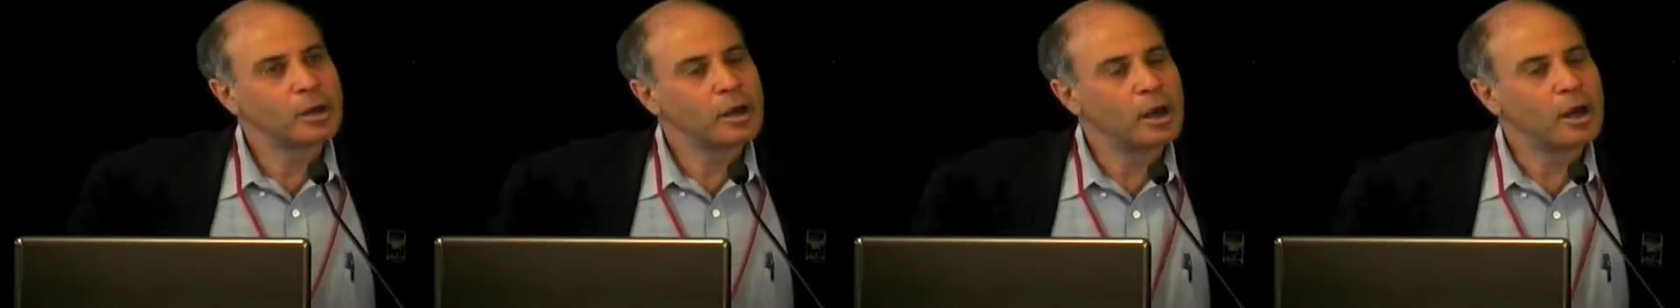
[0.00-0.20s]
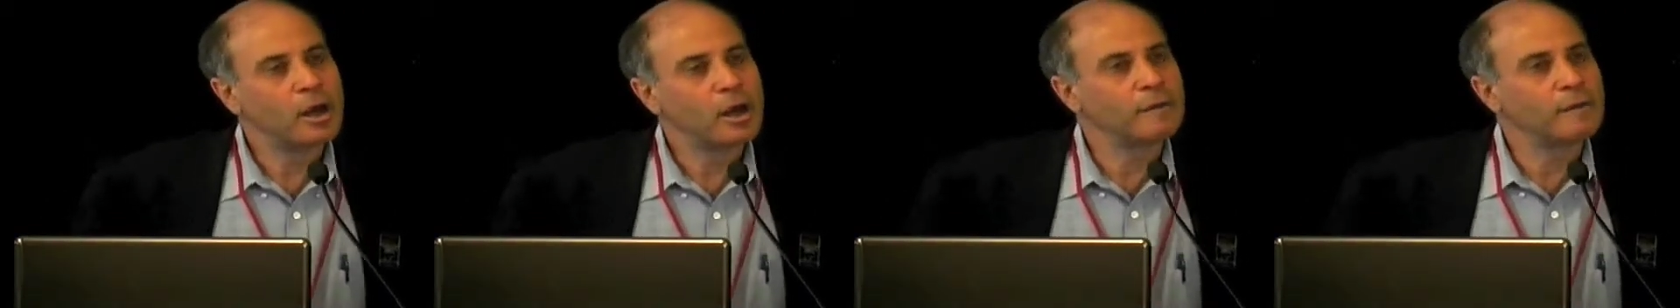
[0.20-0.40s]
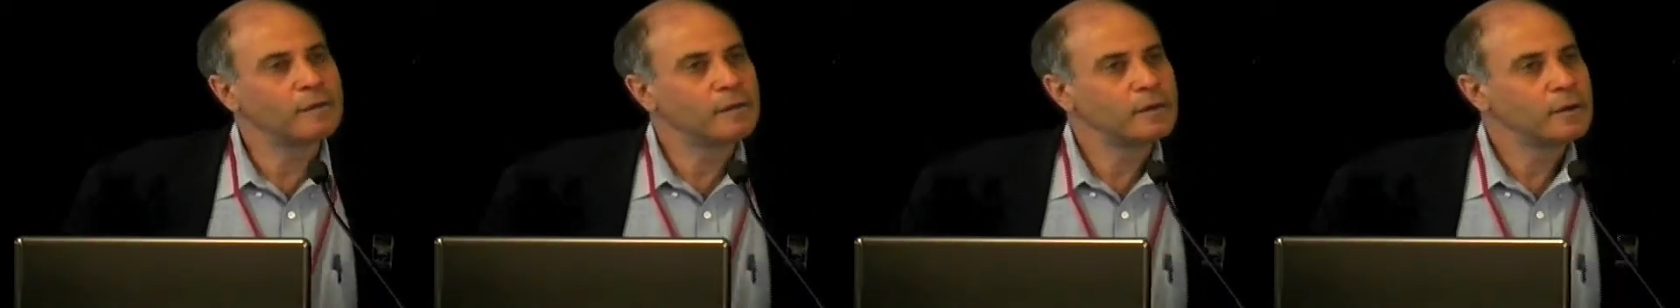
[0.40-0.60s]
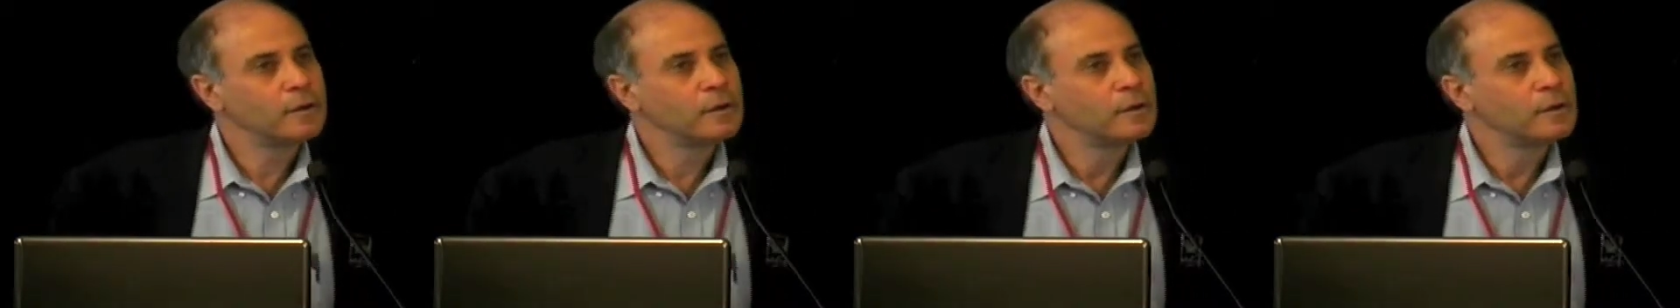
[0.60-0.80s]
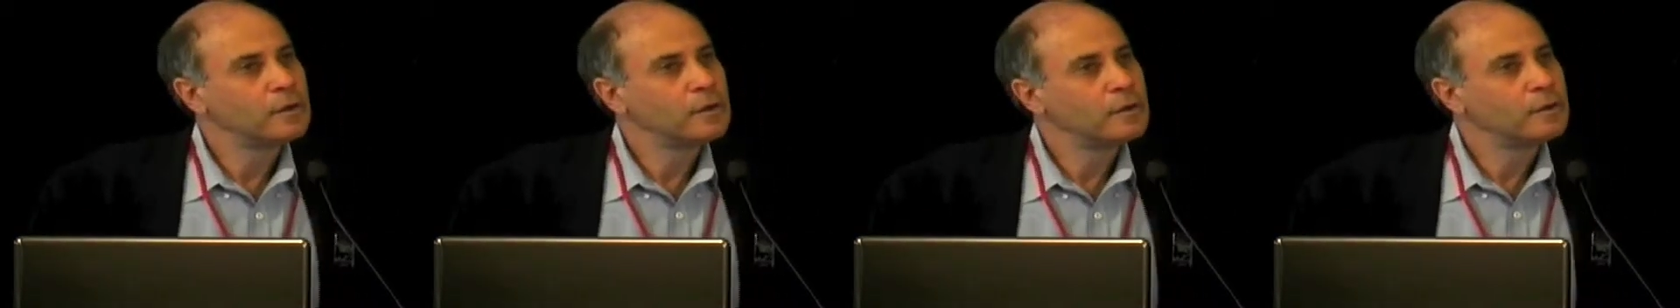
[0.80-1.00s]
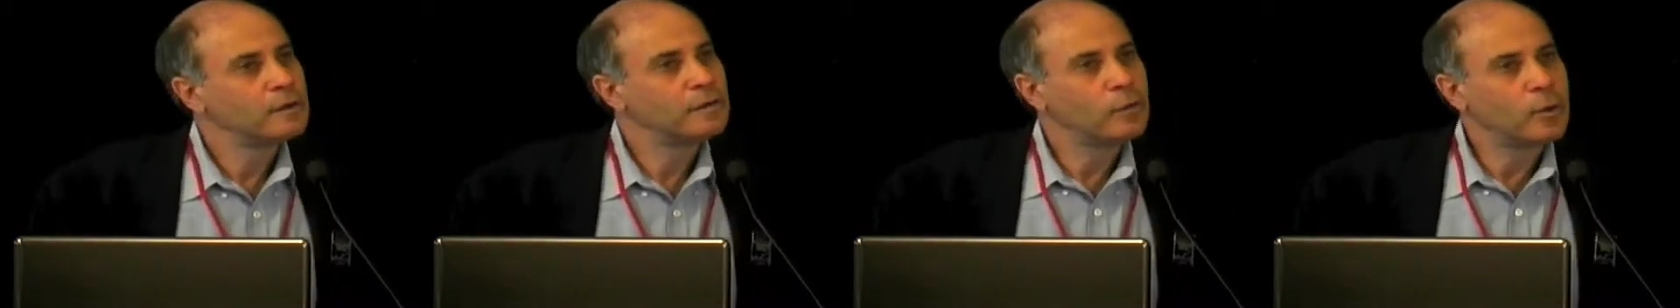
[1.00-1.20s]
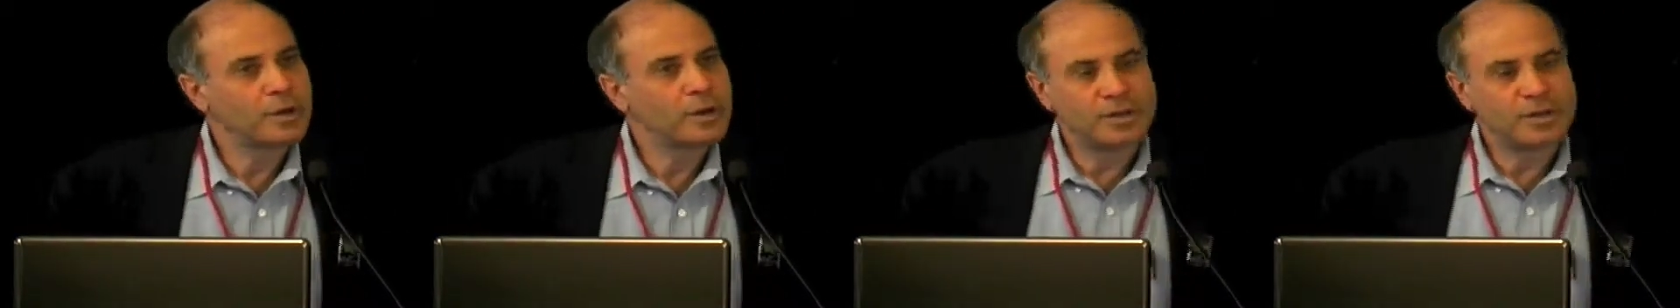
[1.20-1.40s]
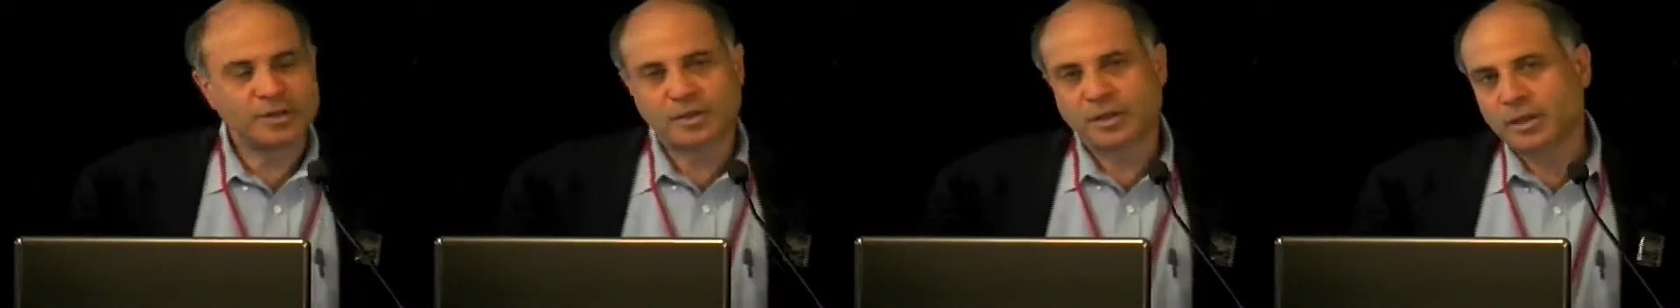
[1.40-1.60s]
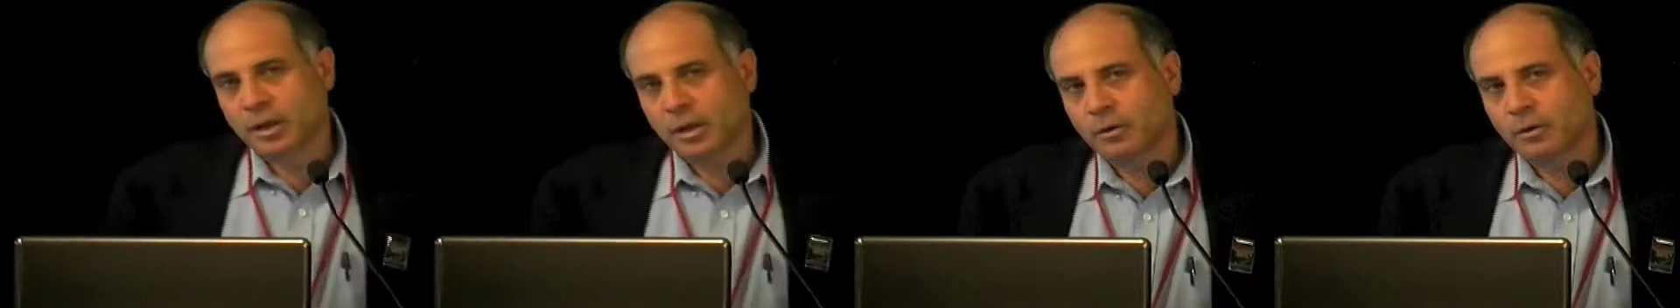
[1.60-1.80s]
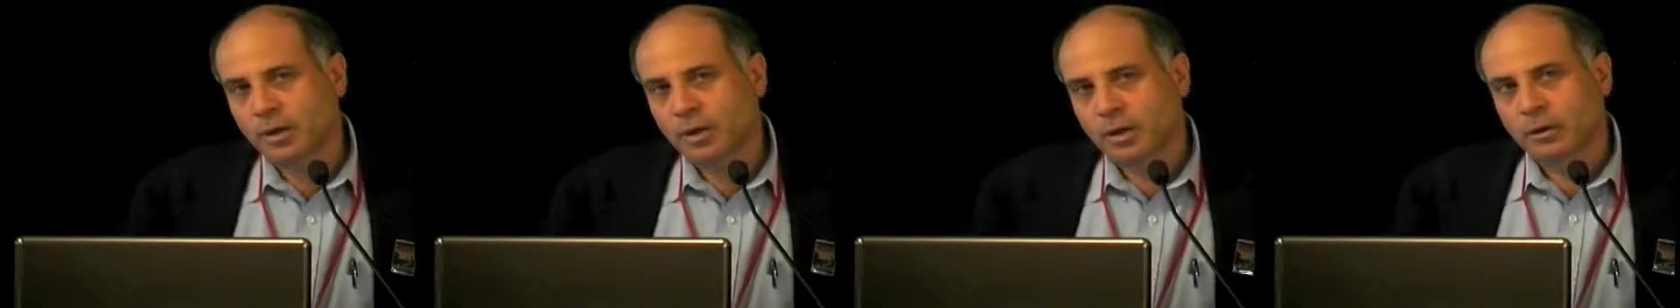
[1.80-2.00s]
of the forces of the
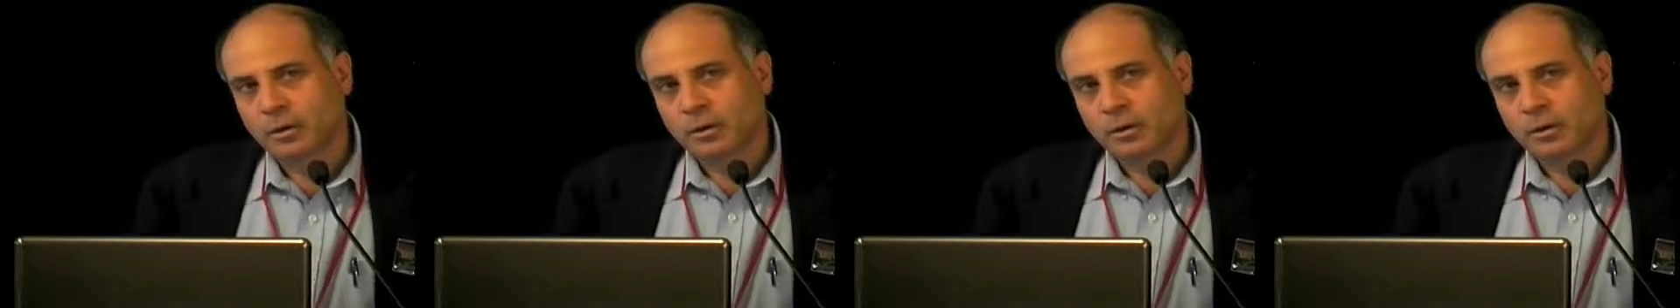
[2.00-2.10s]
Union.